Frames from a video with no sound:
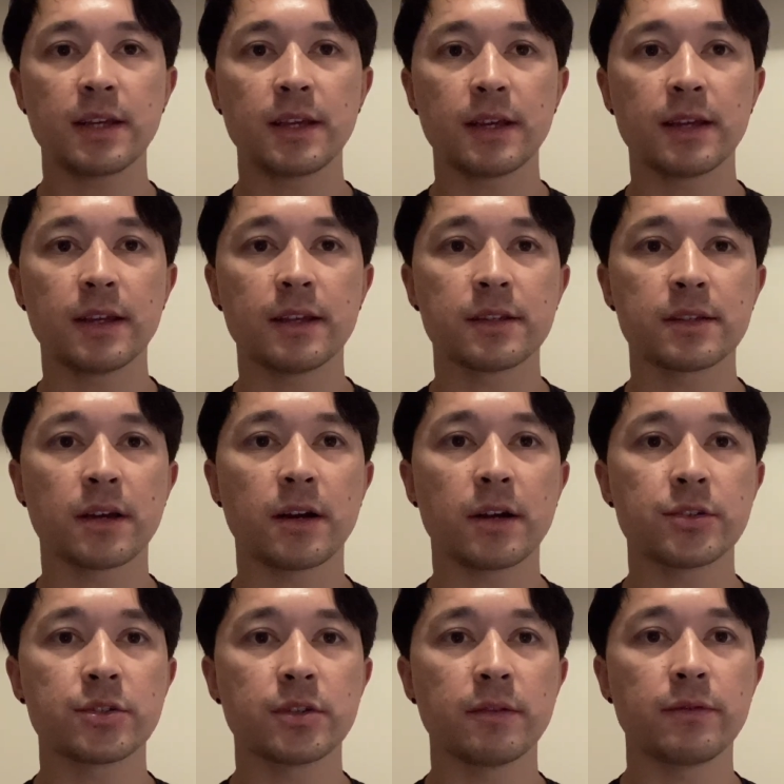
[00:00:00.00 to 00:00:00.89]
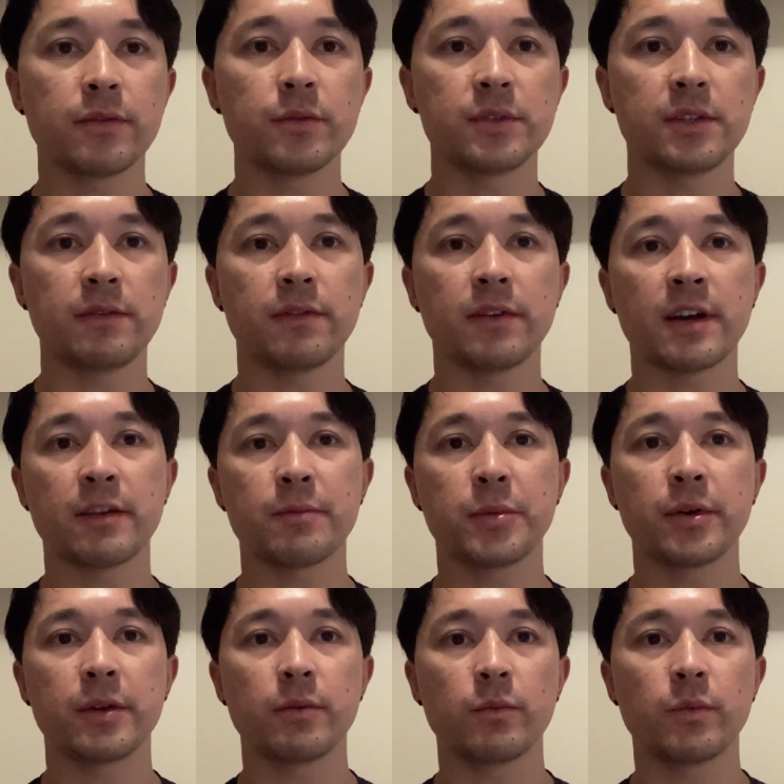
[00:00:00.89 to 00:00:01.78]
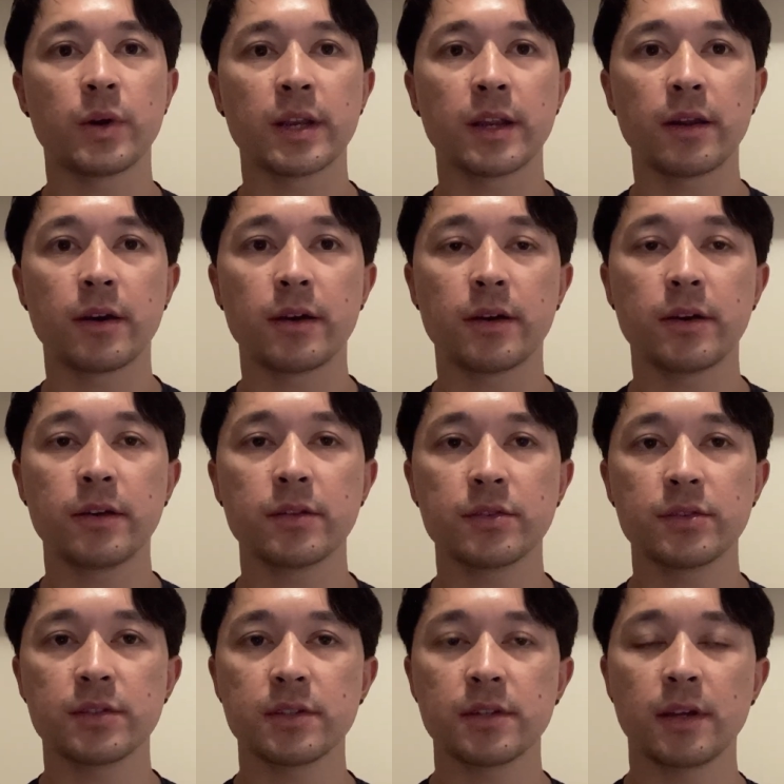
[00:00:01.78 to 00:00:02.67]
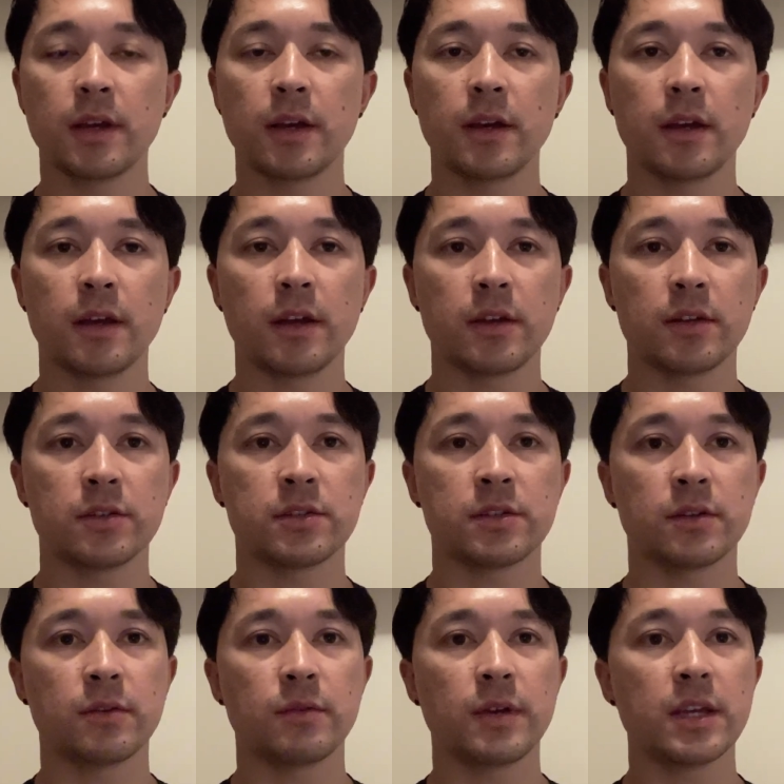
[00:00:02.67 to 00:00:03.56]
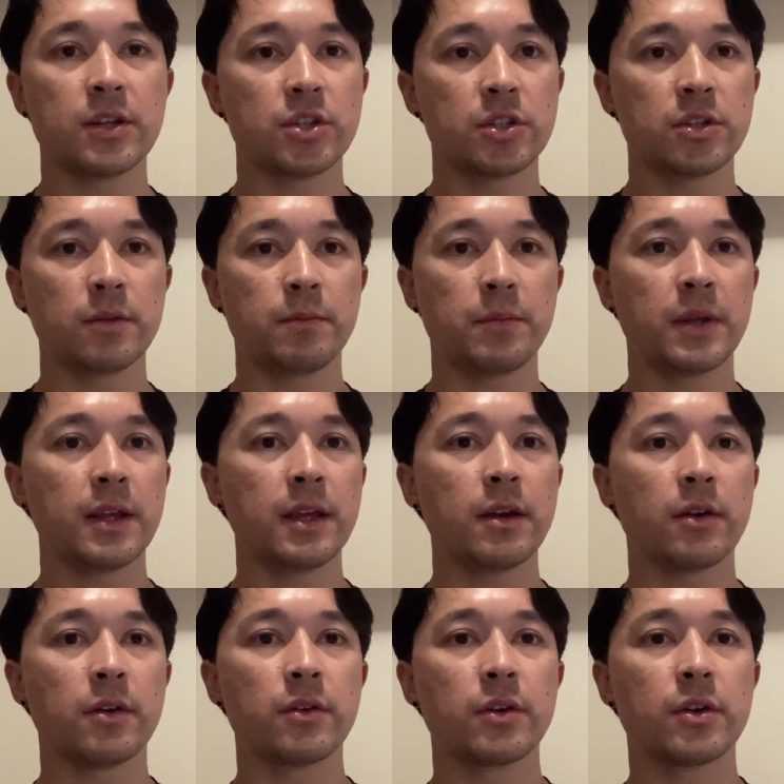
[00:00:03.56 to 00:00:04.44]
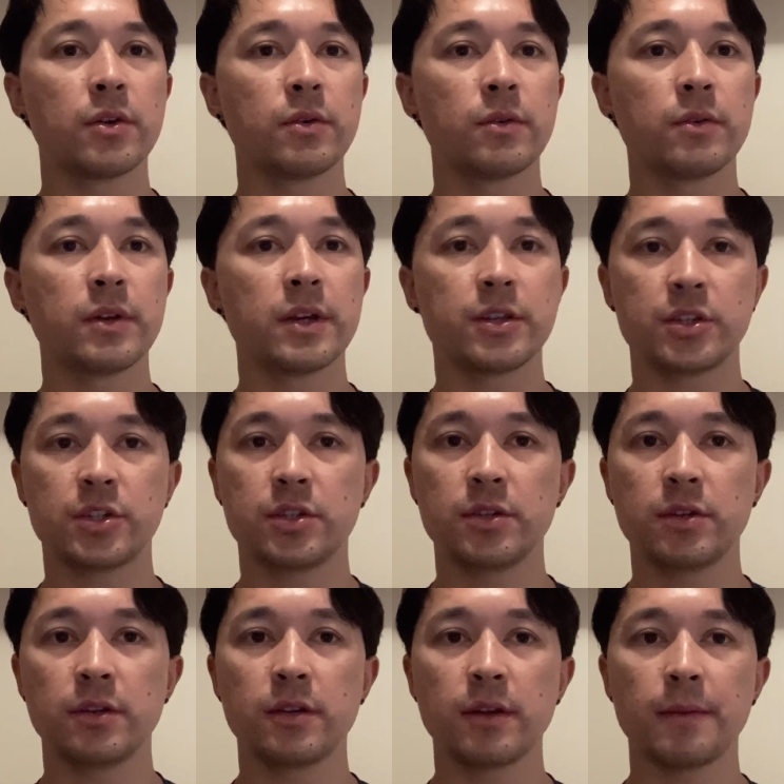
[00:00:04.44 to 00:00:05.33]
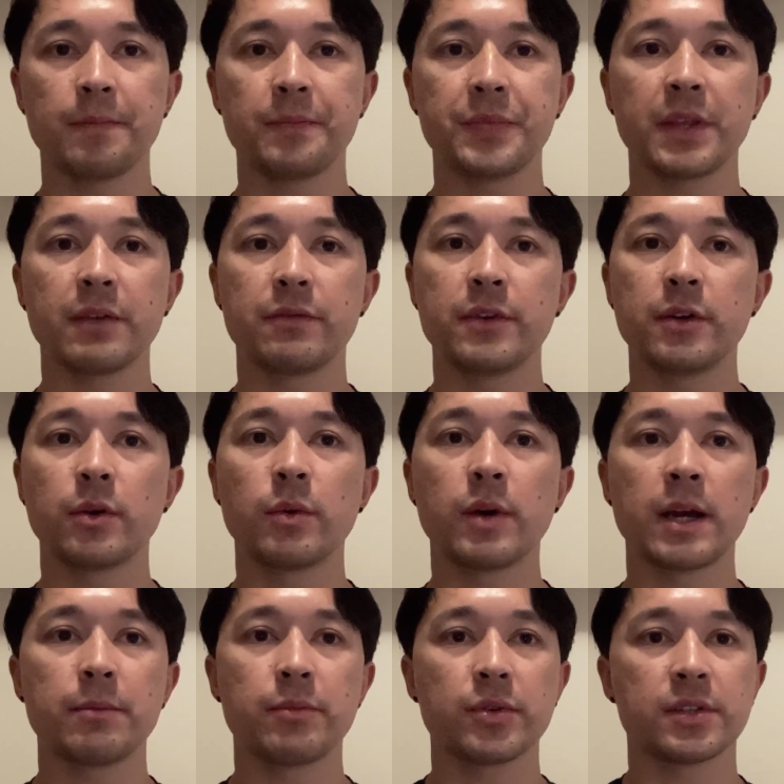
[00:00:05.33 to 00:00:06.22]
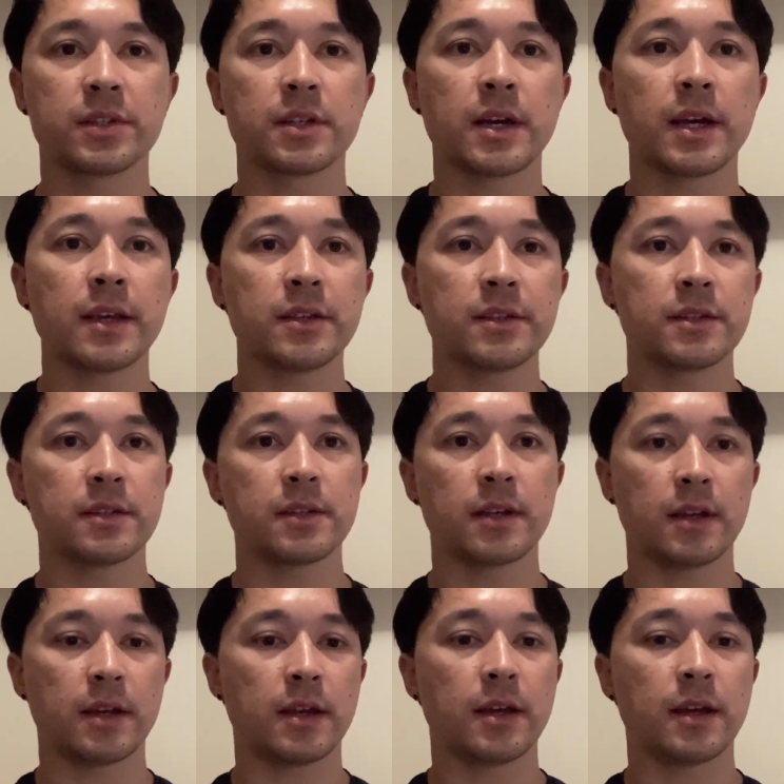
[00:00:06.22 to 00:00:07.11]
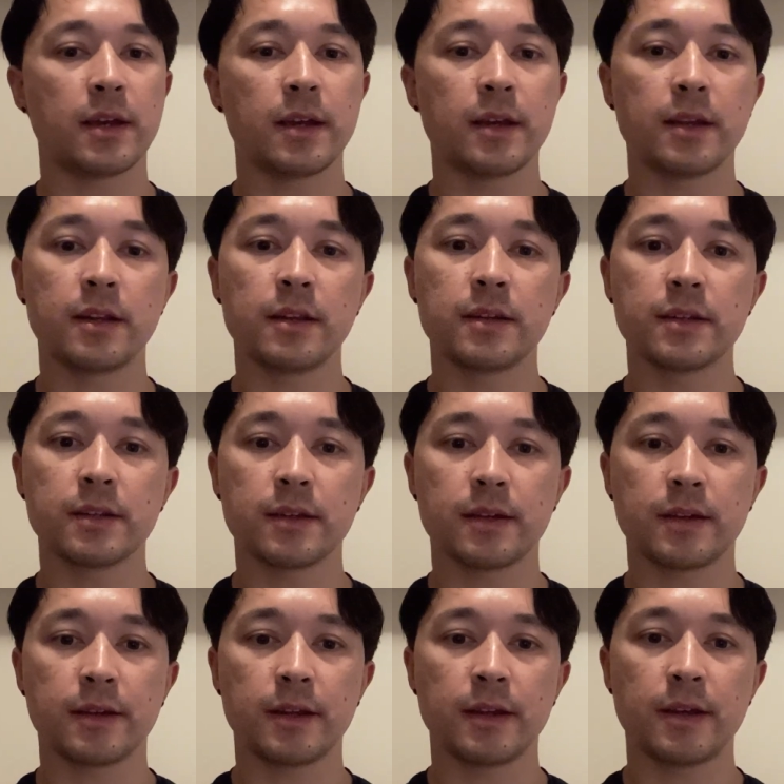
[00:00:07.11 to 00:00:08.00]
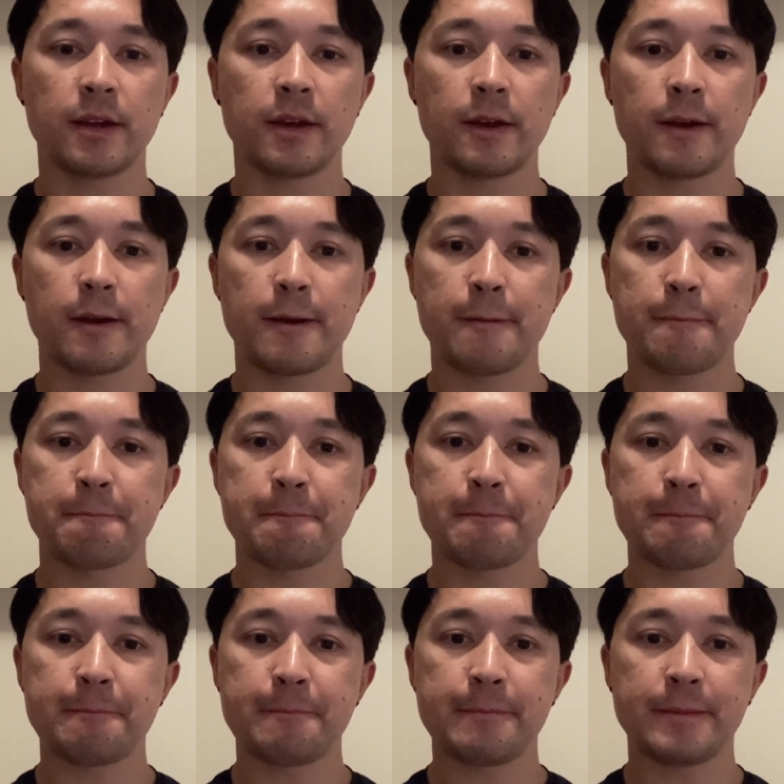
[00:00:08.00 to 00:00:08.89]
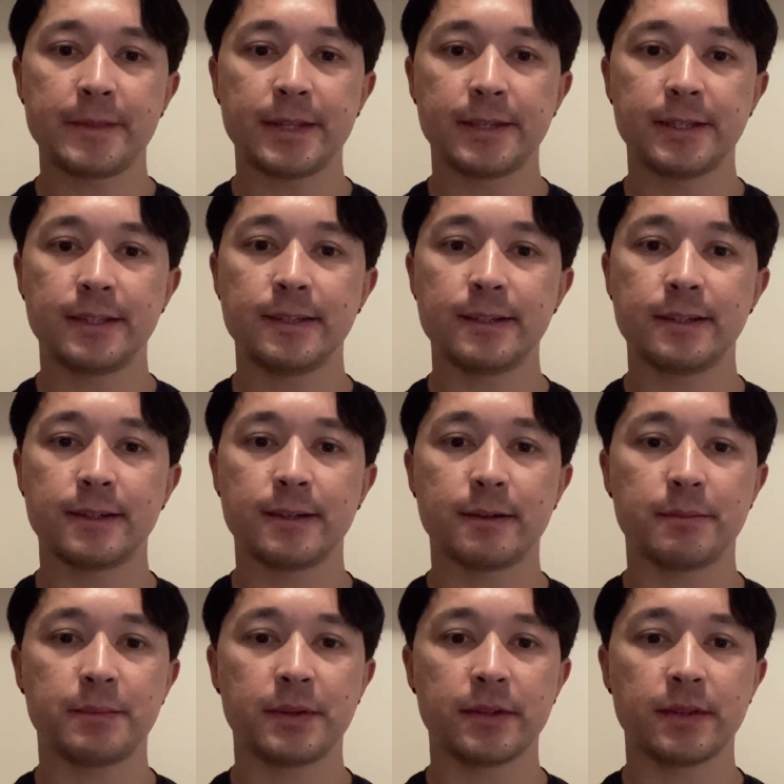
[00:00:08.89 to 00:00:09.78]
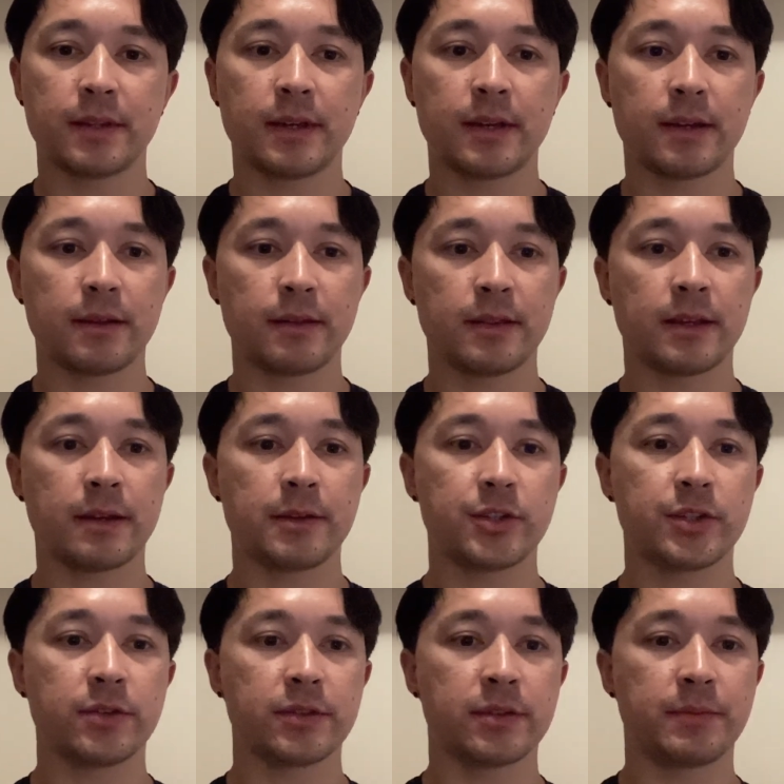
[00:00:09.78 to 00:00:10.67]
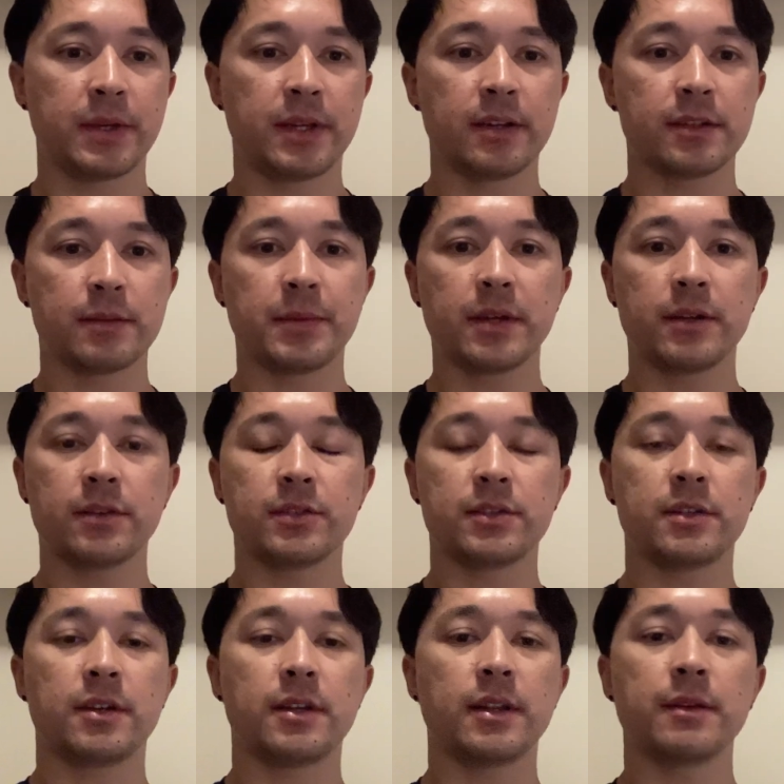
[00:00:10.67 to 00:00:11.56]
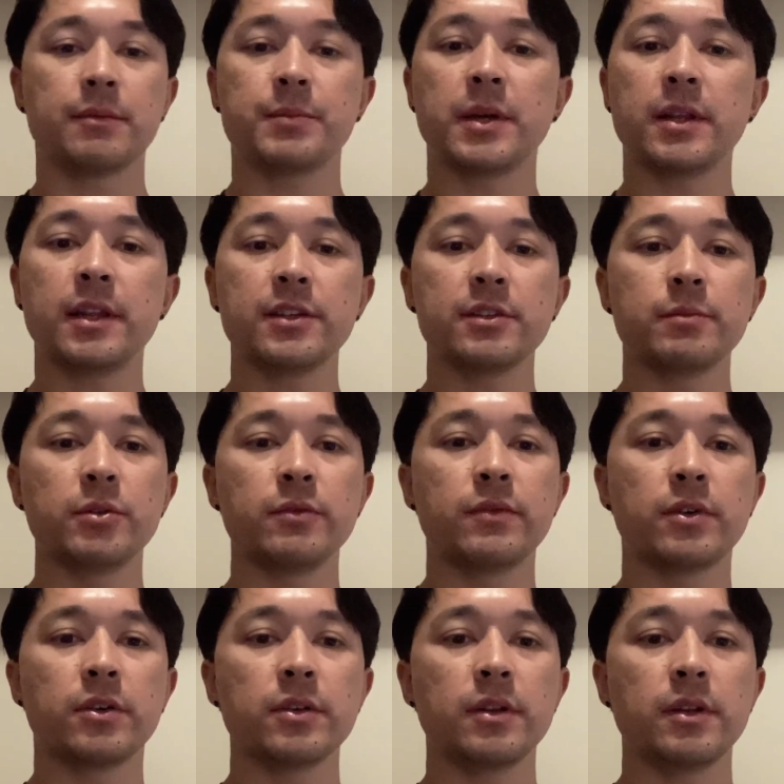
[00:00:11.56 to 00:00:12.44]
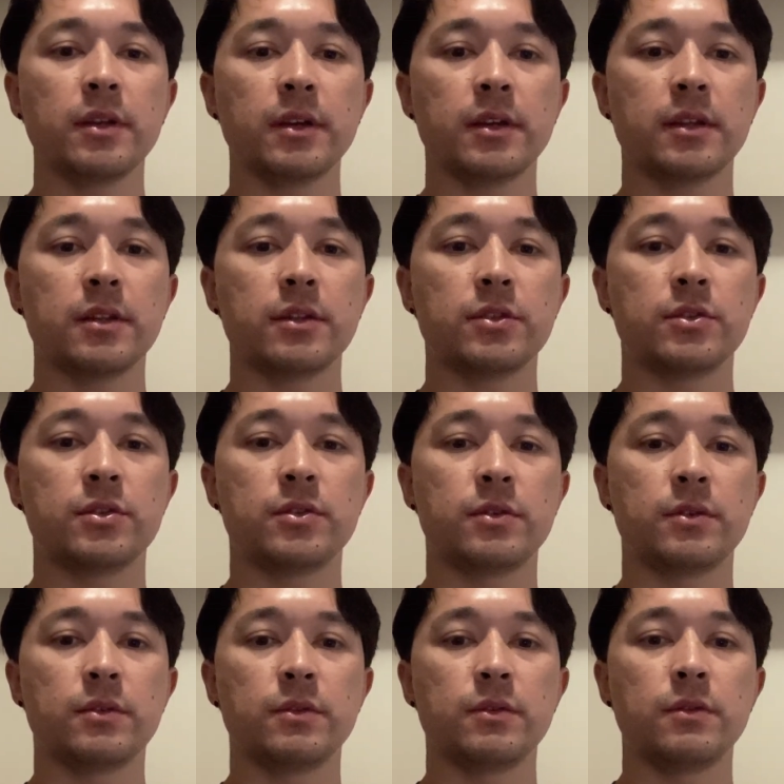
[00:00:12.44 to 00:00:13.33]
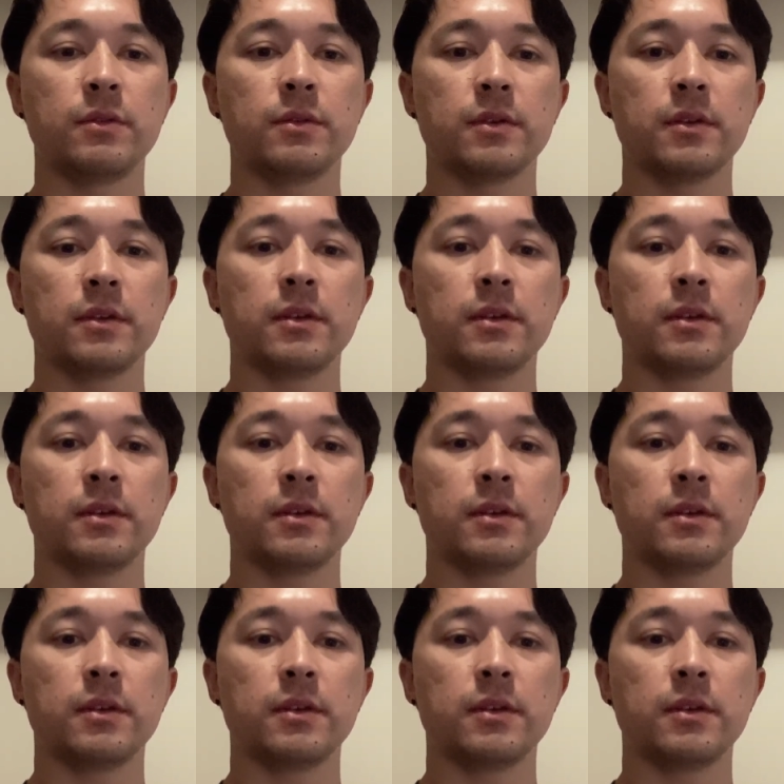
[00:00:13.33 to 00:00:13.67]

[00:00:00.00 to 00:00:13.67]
is 145.1 hertz. So it should be on court, it should feel quite precise, and yeah, but that shot speed is a bit concerning. But let's move on to